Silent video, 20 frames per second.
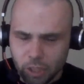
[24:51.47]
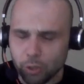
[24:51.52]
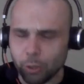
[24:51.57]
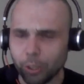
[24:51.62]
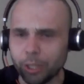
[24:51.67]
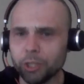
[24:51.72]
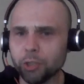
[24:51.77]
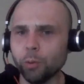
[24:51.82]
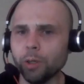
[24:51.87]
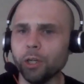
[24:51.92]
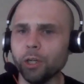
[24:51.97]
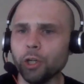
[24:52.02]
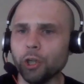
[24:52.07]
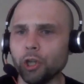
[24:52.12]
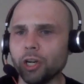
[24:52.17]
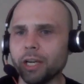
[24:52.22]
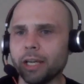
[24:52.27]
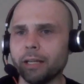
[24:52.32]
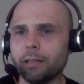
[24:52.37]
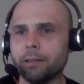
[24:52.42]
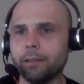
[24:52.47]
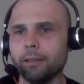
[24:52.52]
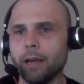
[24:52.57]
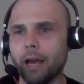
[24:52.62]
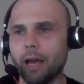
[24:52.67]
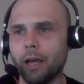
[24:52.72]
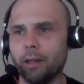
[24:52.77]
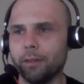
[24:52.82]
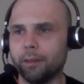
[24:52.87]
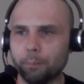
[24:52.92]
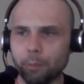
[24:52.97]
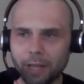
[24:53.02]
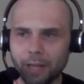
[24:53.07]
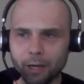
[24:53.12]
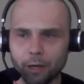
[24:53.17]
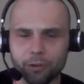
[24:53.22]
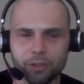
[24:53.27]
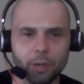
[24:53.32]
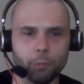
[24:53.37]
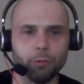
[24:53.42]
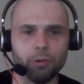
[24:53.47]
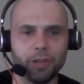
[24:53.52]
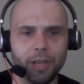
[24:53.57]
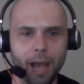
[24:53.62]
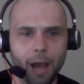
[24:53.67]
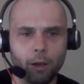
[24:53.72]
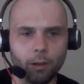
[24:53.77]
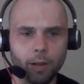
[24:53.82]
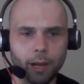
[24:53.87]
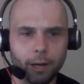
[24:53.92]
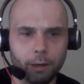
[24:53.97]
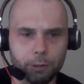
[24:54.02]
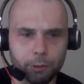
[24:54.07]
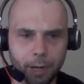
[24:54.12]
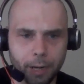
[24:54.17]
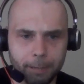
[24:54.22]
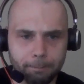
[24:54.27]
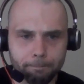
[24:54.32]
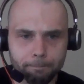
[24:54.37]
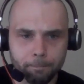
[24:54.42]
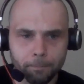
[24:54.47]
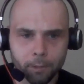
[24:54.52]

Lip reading: So I just wanted to look at the players that were the outliers, right?